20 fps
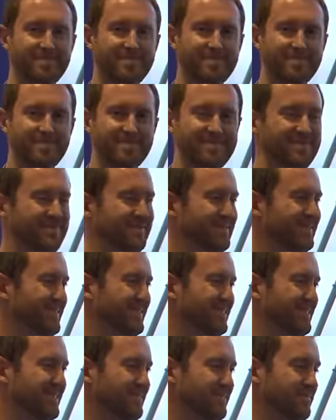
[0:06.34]

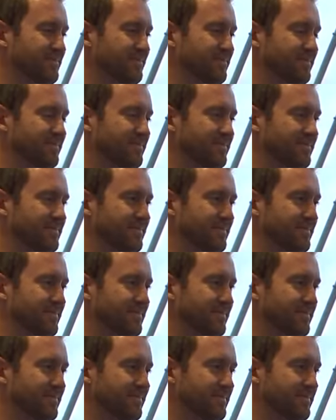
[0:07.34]

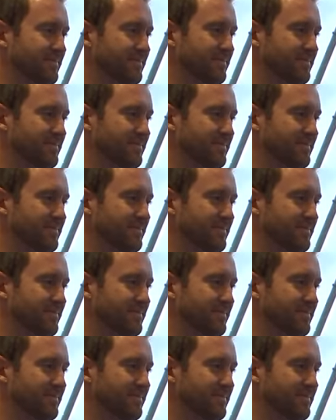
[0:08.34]
No words are spoken by the person on screen.